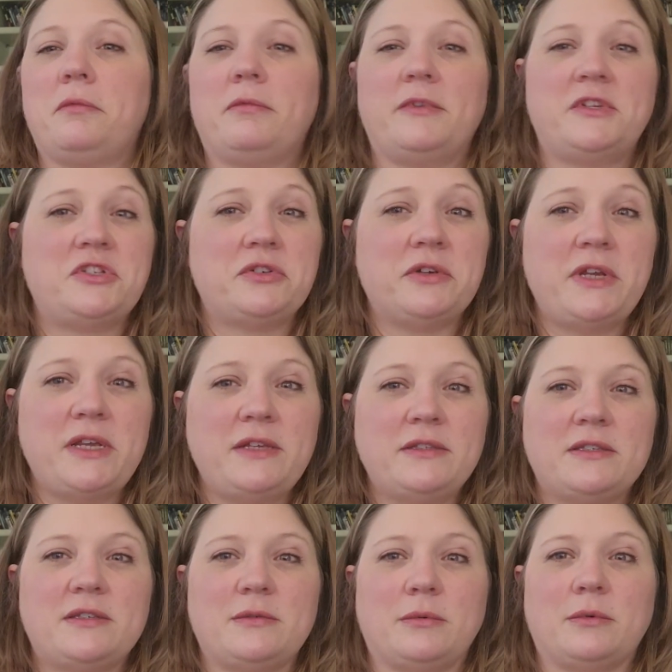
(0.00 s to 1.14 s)

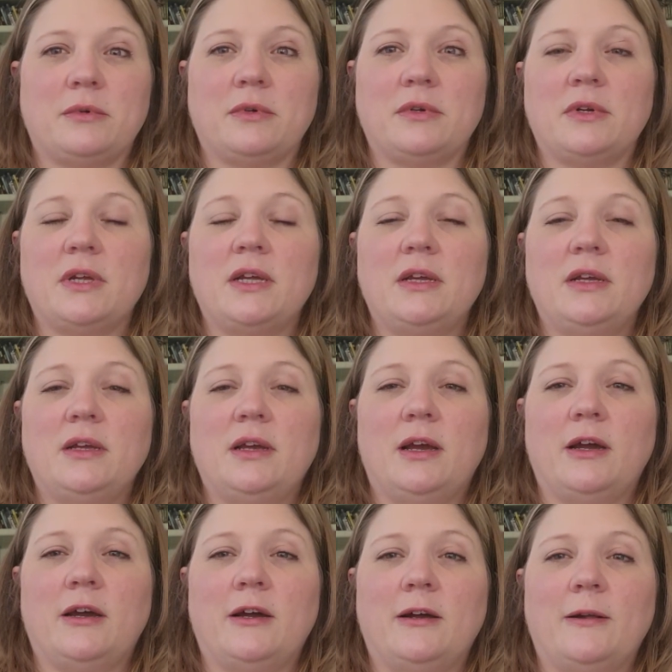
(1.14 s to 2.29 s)
retreats? Or,
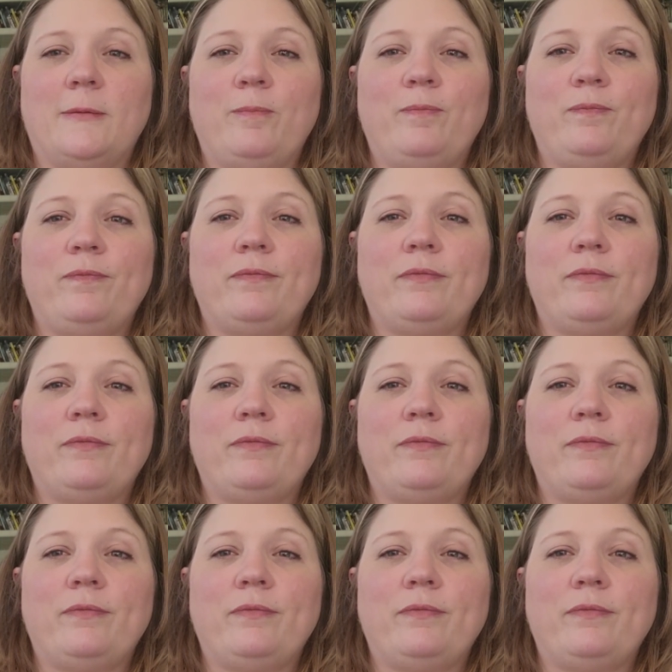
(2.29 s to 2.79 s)
I'm